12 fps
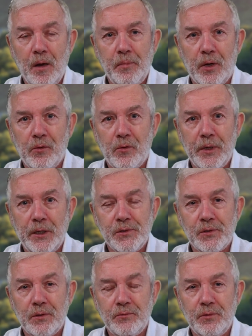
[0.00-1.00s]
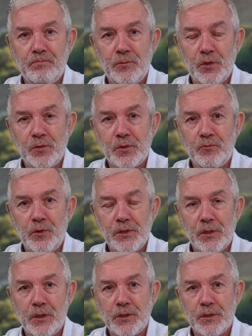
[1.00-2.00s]
by all means sort of do some
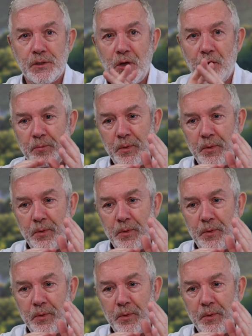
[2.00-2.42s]
research and stuff,